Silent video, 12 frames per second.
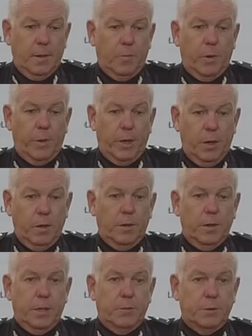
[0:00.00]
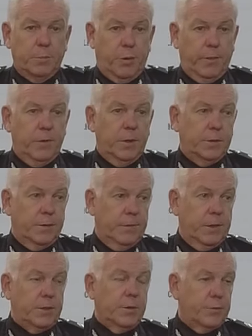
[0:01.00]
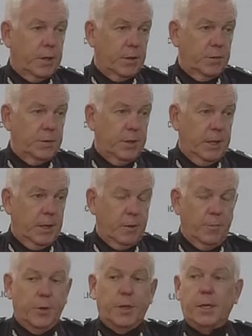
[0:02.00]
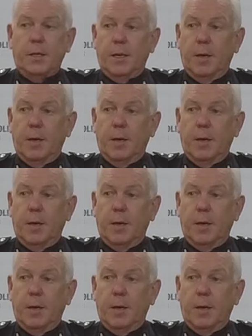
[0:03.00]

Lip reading: when we know that there is a prevalence of illicit drug use in our community